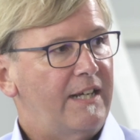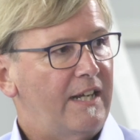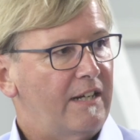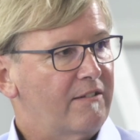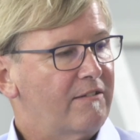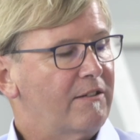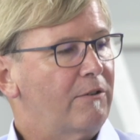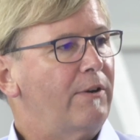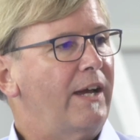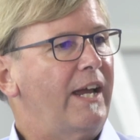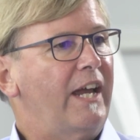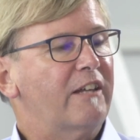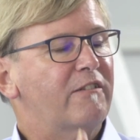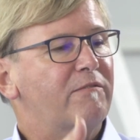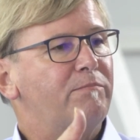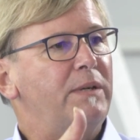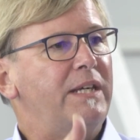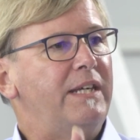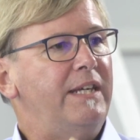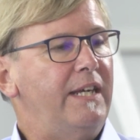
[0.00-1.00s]
and so
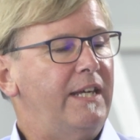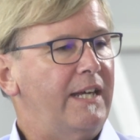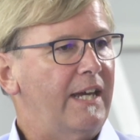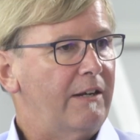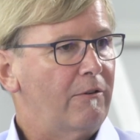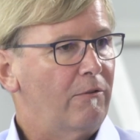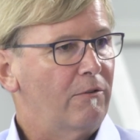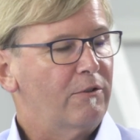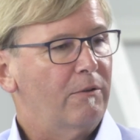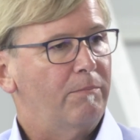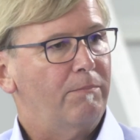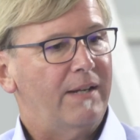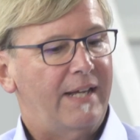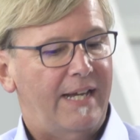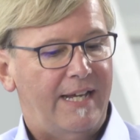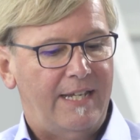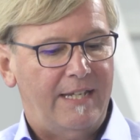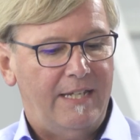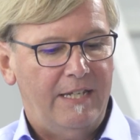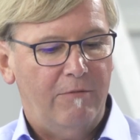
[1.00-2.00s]
SPE can also
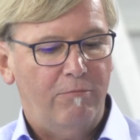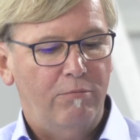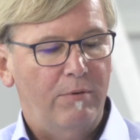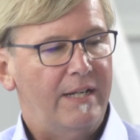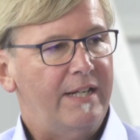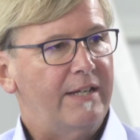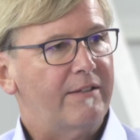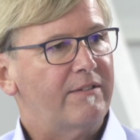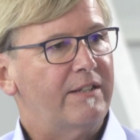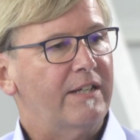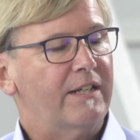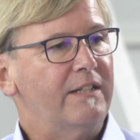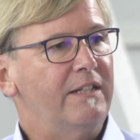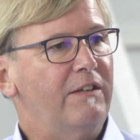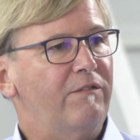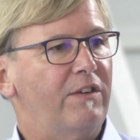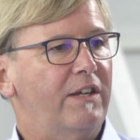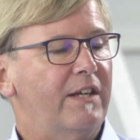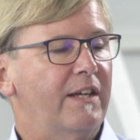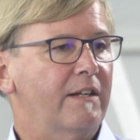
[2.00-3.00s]
play here really a
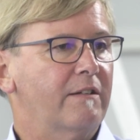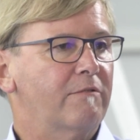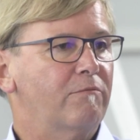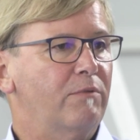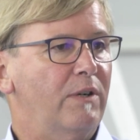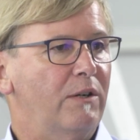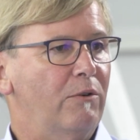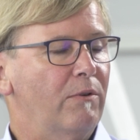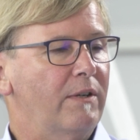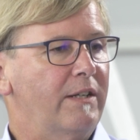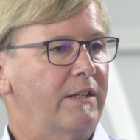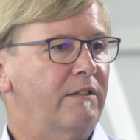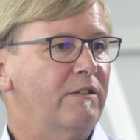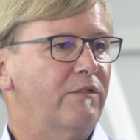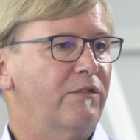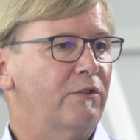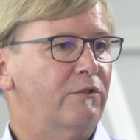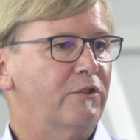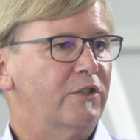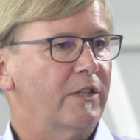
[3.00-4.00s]
significant role in
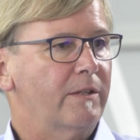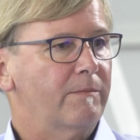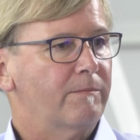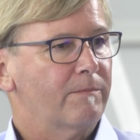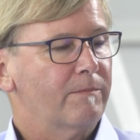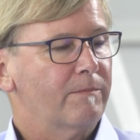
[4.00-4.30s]
the future.